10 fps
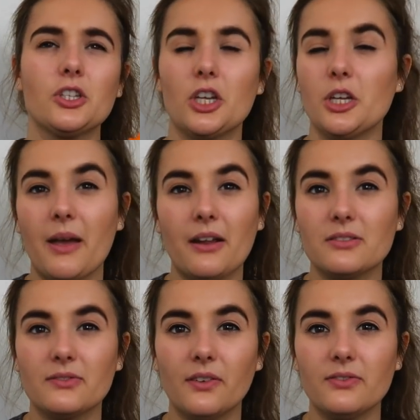
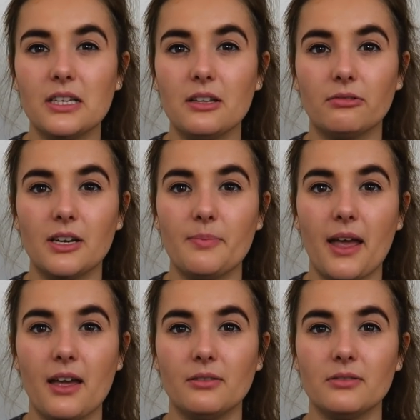£2.50,
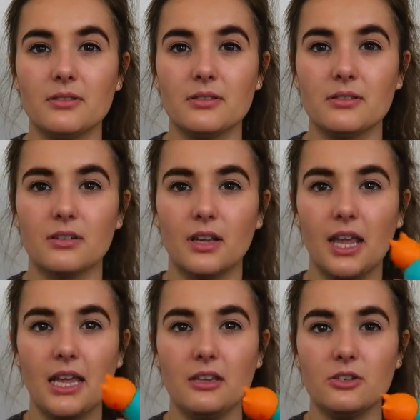£3
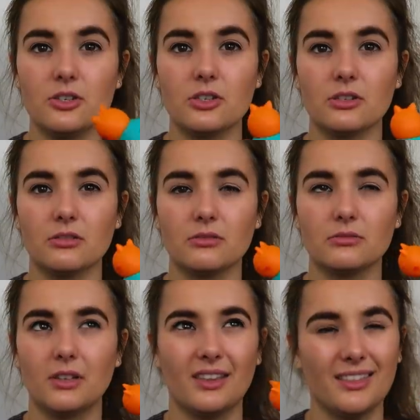each,
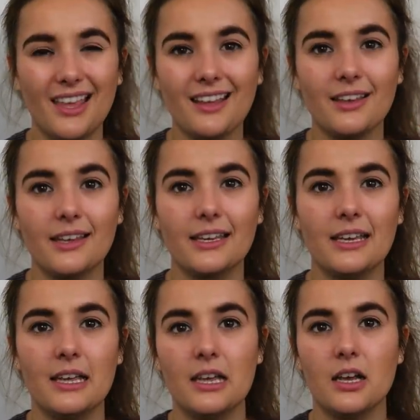I think.
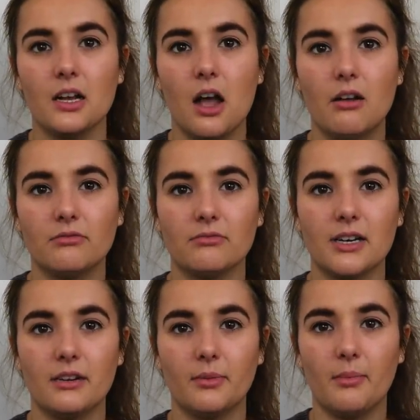Can't
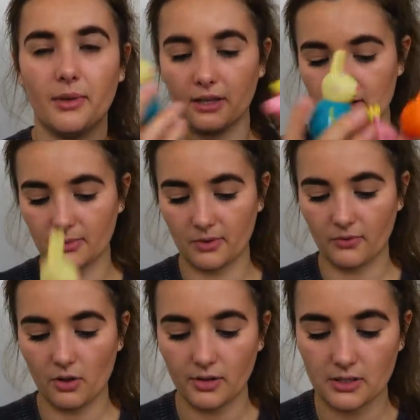really remember. So we've
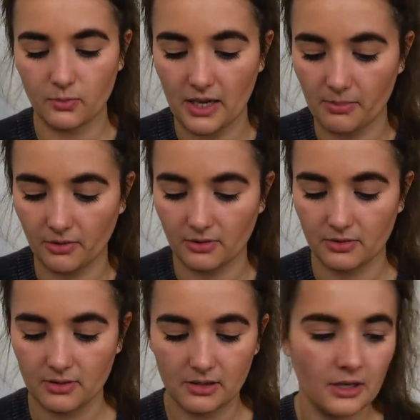got those
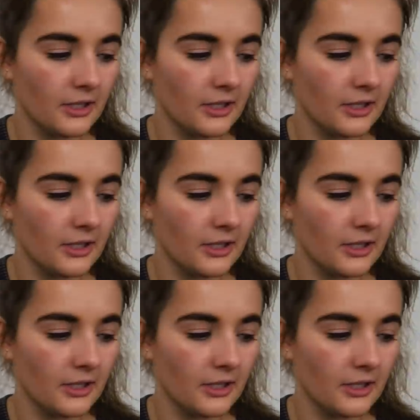Weebles.